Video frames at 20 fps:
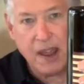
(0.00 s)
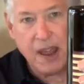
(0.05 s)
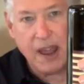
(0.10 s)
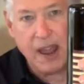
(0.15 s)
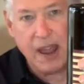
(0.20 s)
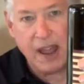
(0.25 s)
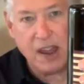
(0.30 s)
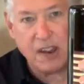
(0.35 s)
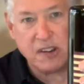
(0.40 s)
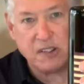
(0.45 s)

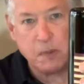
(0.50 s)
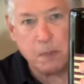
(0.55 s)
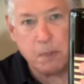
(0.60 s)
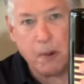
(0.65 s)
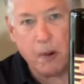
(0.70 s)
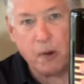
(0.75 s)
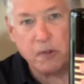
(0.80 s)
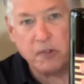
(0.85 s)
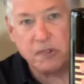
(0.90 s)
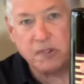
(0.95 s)
as
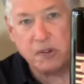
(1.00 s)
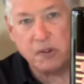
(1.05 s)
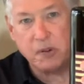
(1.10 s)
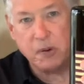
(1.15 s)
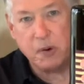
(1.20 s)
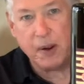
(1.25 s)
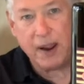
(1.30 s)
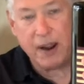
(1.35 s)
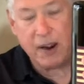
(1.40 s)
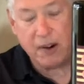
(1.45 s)
opposed
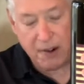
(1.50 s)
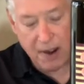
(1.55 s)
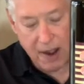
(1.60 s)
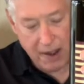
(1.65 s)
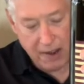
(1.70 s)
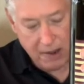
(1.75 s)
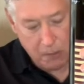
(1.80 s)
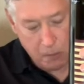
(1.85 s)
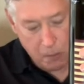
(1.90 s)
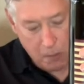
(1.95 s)
to
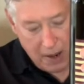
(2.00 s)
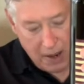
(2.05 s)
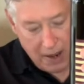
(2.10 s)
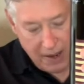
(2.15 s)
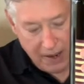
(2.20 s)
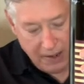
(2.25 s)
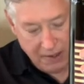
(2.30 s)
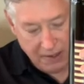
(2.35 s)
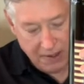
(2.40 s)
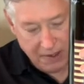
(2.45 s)
aerated
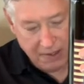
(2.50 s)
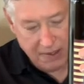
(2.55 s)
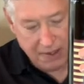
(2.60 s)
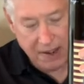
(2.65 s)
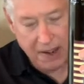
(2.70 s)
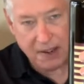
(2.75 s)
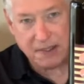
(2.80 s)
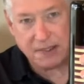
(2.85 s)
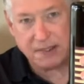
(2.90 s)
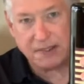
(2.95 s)
wine that
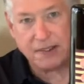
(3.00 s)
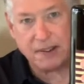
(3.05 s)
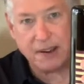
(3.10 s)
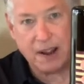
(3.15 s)
takes